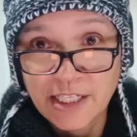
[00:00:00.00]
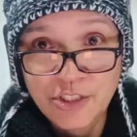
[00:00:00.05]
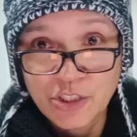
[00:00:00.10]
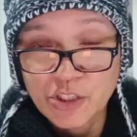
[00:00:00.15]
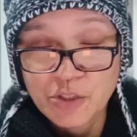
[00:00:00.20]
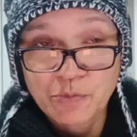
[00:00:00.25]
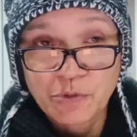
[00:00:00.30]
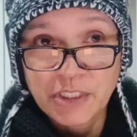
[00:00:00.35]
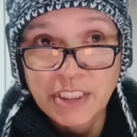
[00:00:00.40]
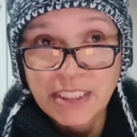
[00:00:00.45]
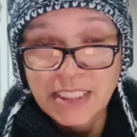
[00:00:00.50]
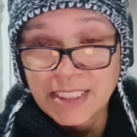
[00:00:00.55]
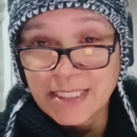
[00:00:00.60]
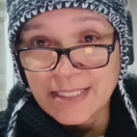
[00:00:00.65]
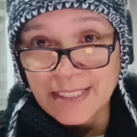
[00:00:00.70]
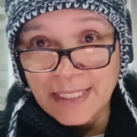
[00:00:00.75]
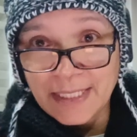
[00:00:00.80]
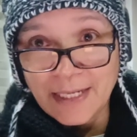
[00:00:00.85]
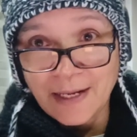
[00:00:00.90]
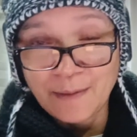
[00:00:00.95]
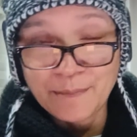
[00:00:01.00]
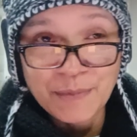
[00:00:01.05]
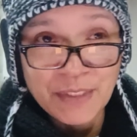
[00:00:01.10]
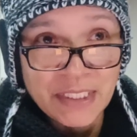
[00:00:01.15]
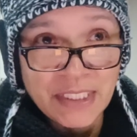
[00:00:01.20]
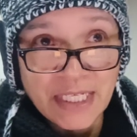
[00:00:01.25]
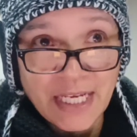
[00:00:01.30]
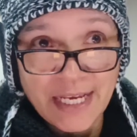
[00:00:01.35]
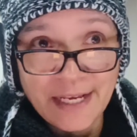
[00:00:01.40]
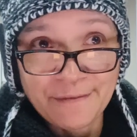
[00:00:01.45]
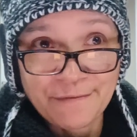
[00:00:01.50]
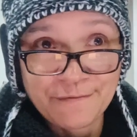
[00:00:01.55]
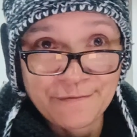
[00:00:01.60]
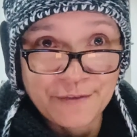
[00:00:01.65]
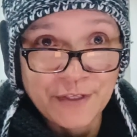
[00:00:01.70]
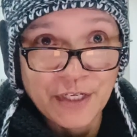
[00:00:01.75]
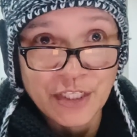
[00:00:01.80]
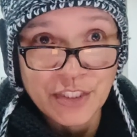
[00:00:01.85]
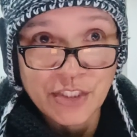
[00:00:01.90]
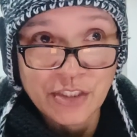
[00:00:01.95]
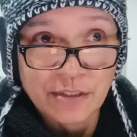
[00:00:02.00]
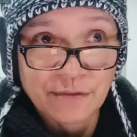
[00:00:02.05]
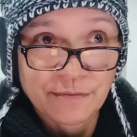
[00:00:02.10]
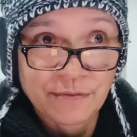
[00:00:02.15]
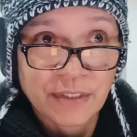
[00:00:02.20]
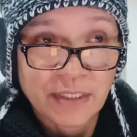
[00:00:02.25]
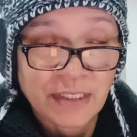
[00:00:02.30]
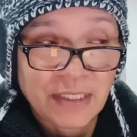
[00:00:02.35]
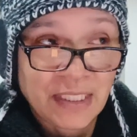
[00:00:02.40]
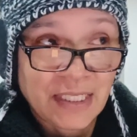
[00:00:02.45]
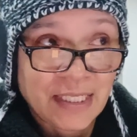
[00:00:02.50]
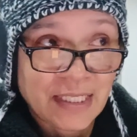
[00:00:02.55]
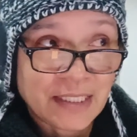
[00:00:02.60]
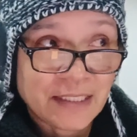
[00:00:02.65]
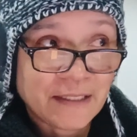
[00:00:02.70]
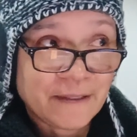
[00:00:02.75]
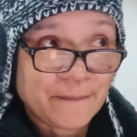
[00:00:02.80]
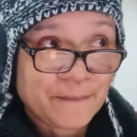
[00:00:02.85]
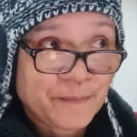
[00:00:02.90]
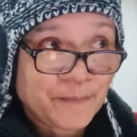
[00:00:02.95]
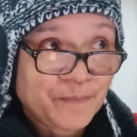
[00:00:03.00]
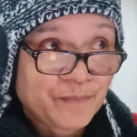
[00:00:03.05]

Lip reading: I just wanted to set it up today, 1st of the year,